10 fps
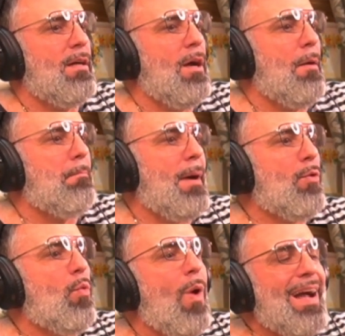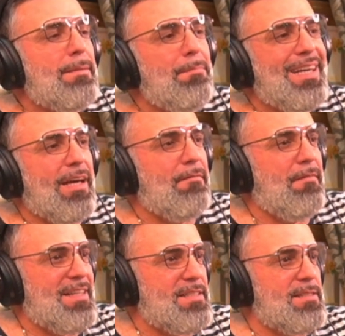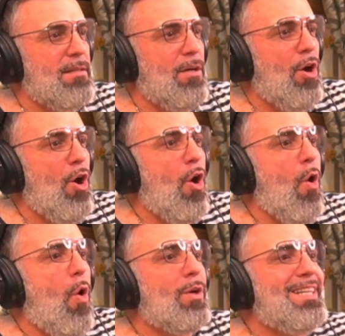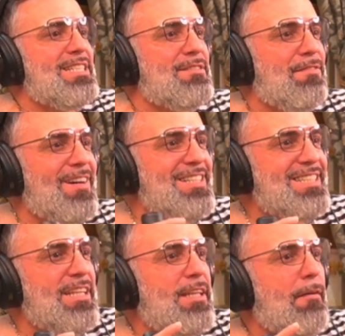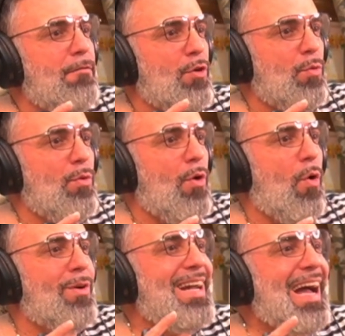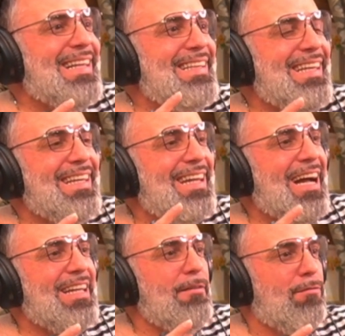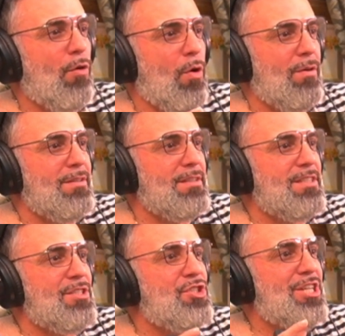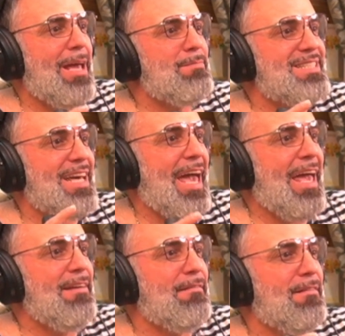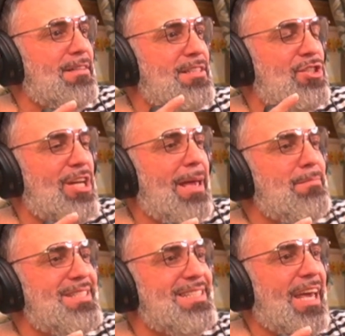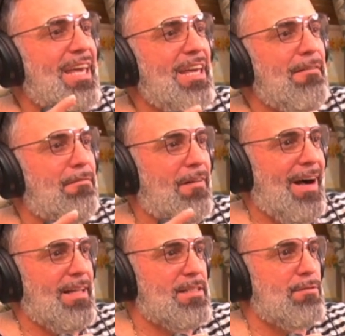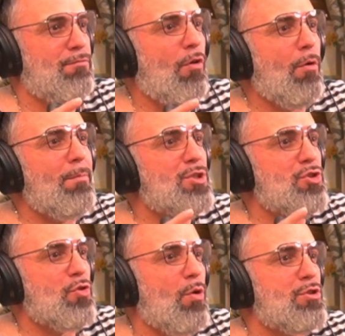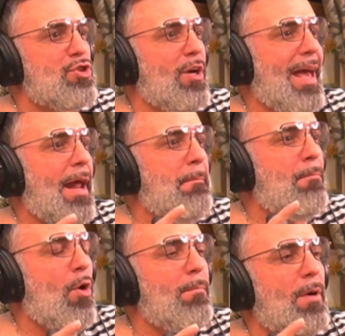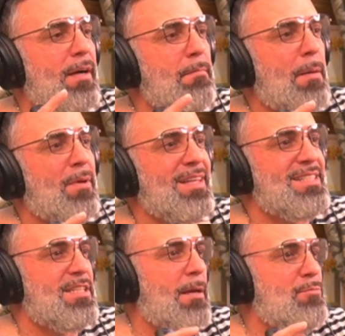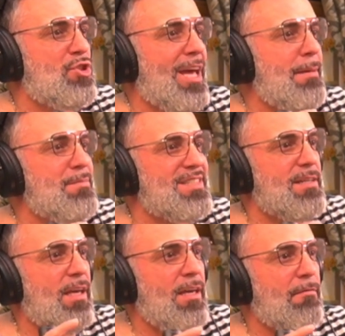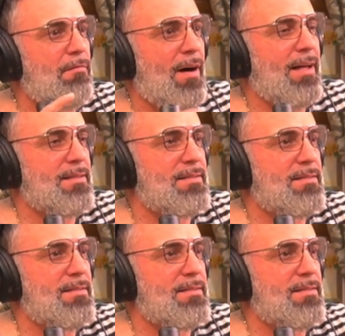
by a white picket fence. On his first interview on 1994, James E. Files, former soldier and mob, remember this name, James E. Files,